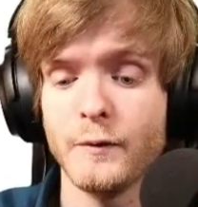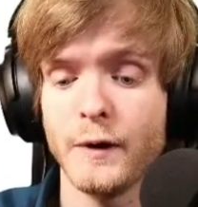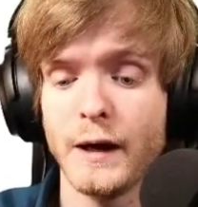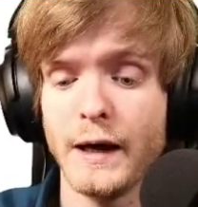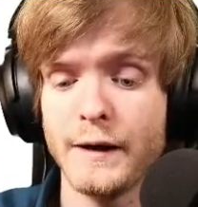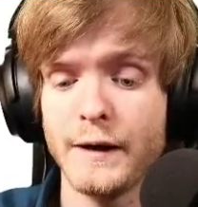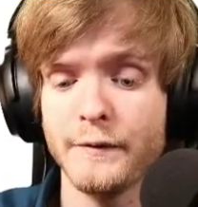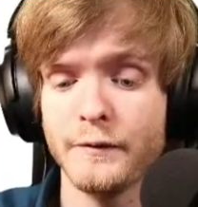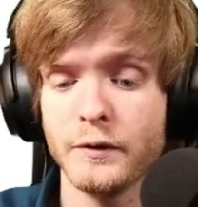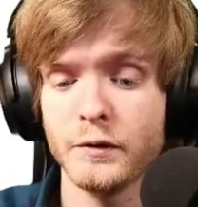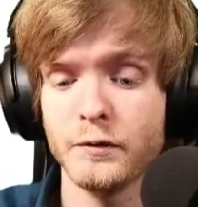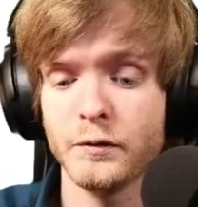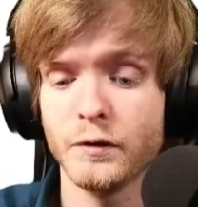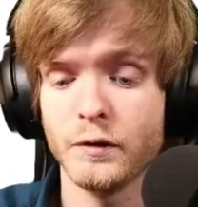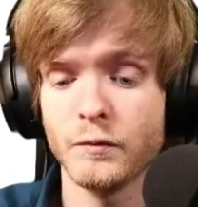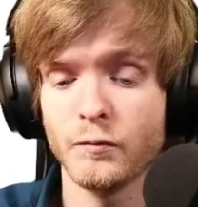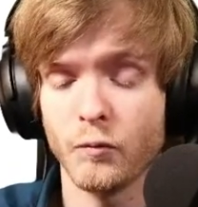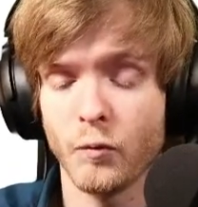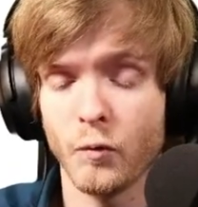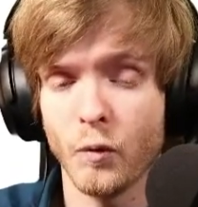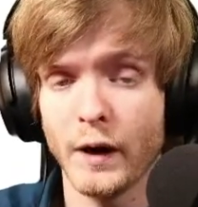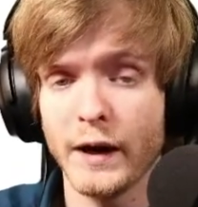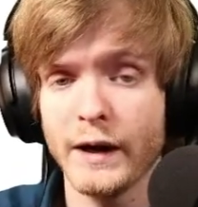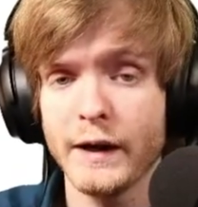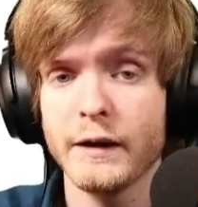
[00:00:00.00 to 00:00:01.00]
you have
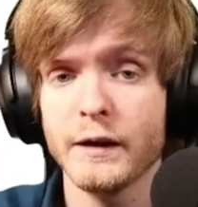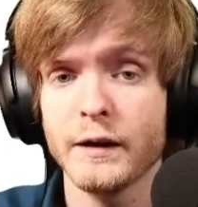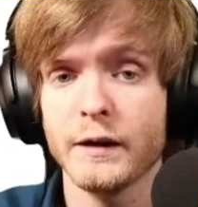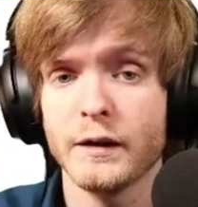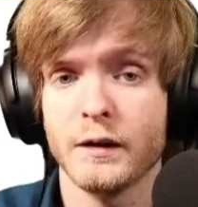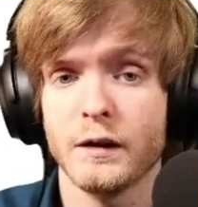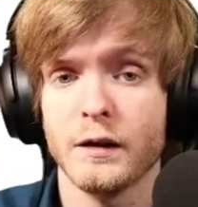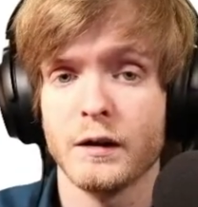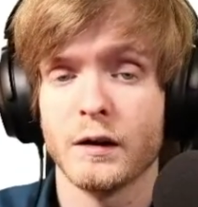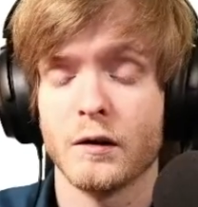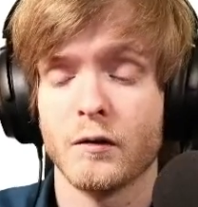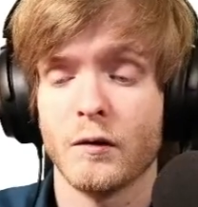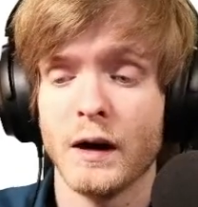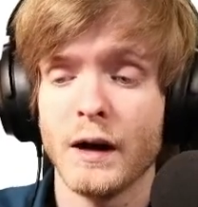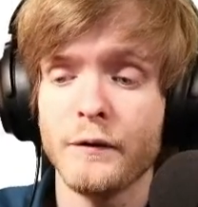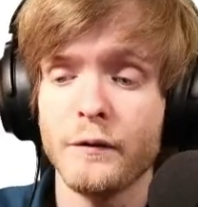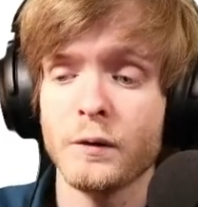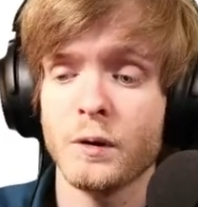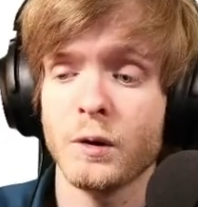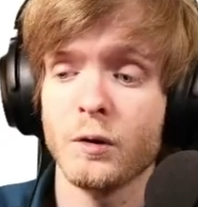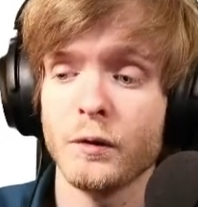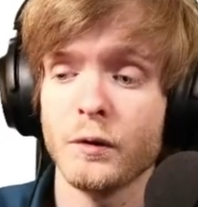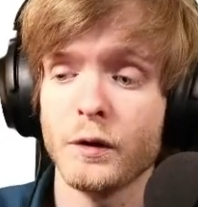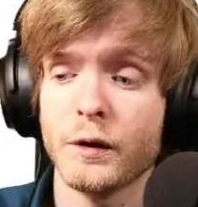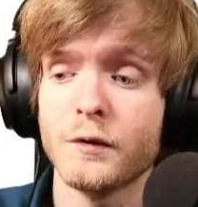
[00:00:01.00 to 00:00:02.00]
to write
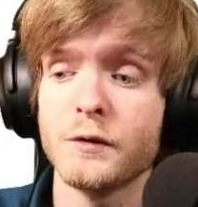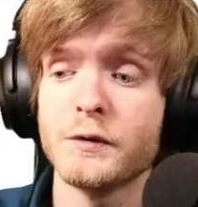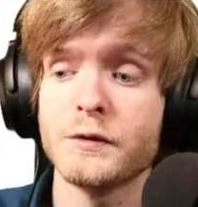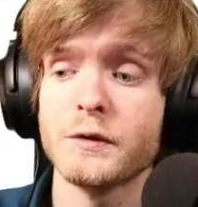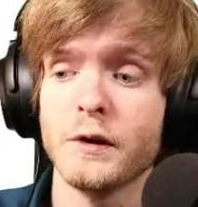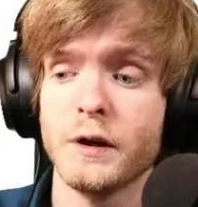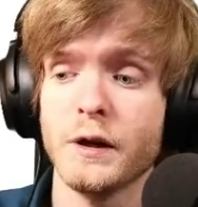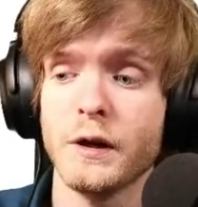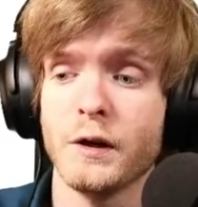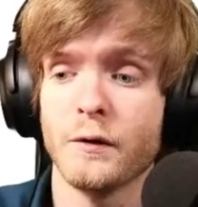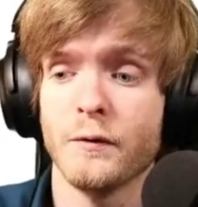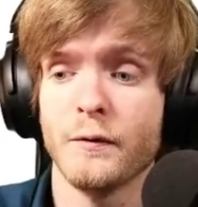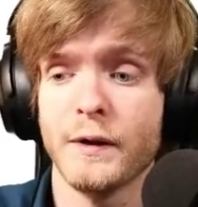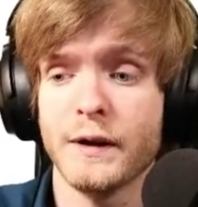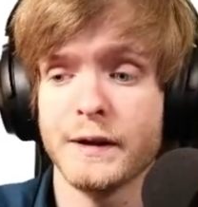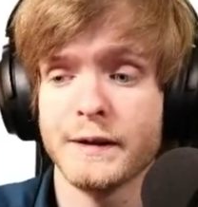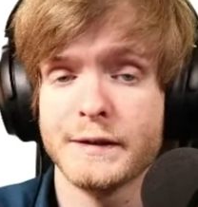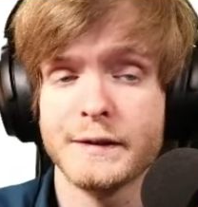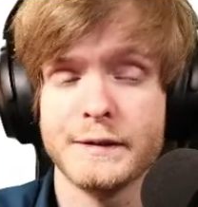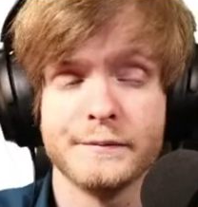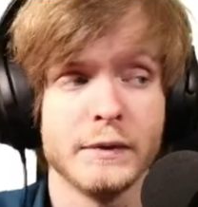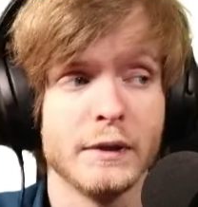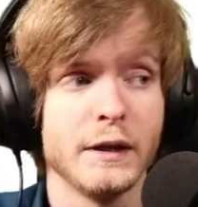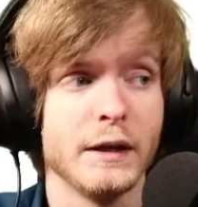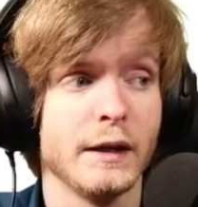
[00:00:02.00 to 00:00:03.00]
graphical user
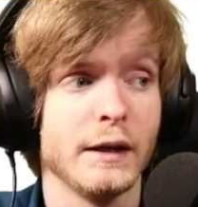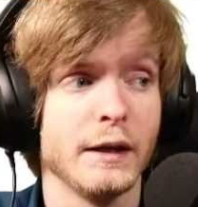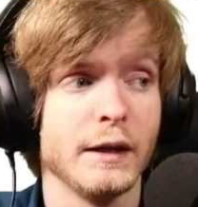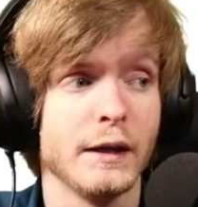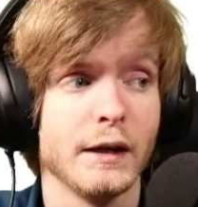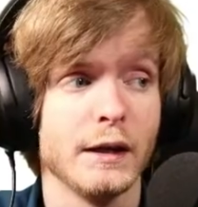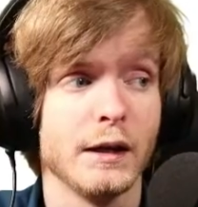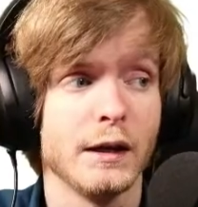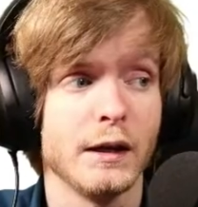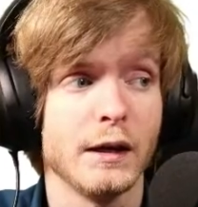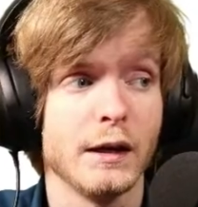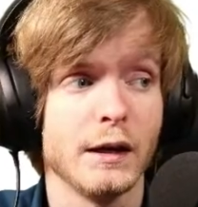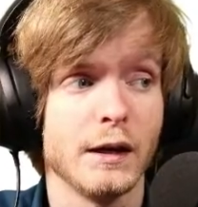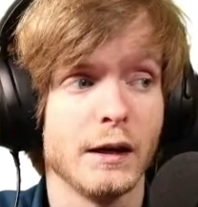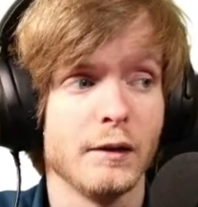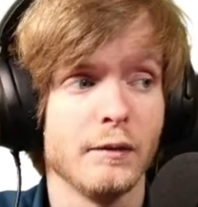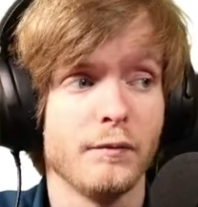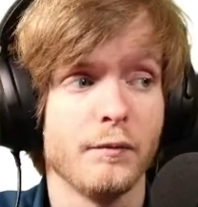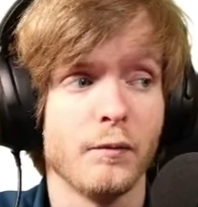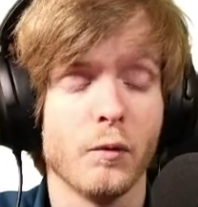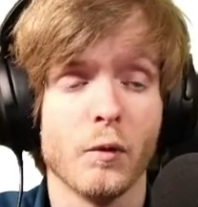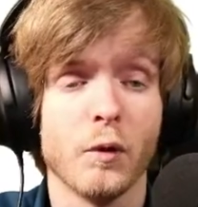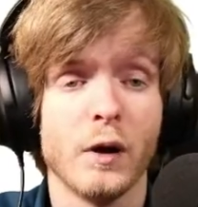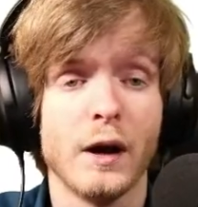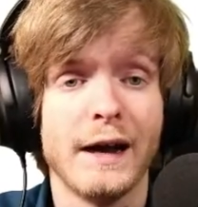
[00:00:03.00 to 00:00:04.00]
interface
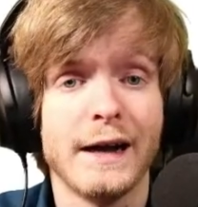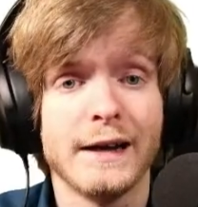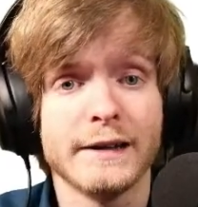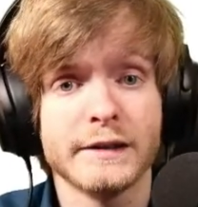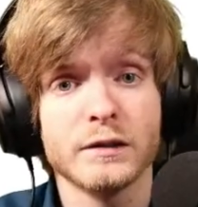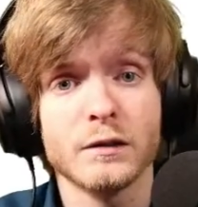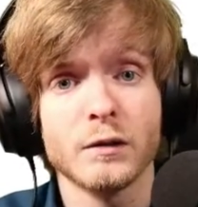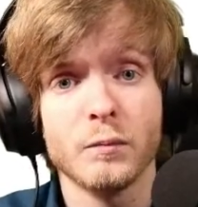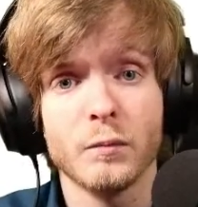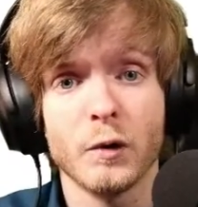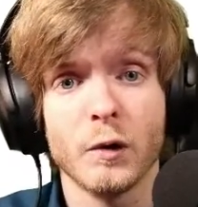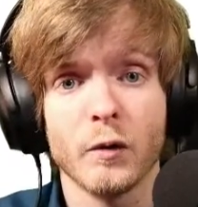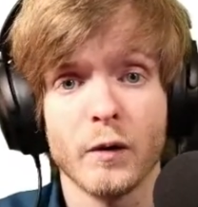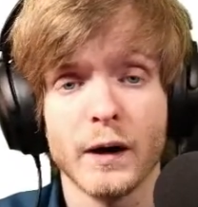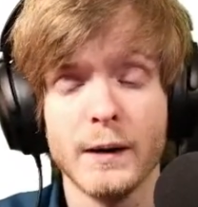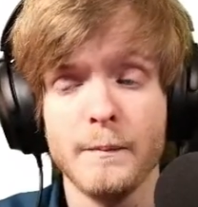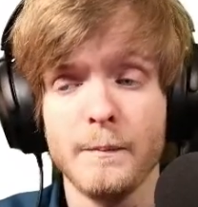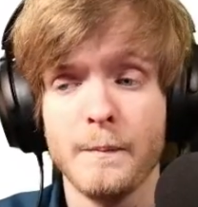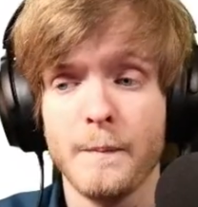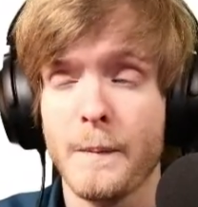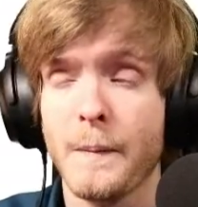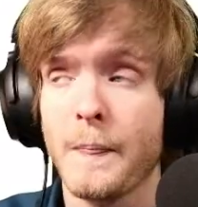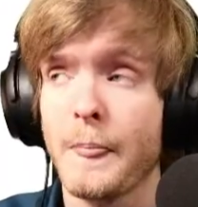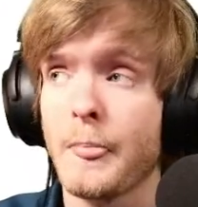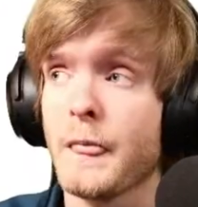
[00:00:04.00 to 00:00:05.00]
for a Haskell
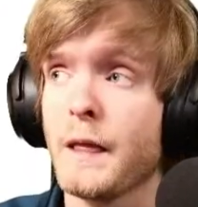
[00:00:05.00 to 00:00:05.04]
program.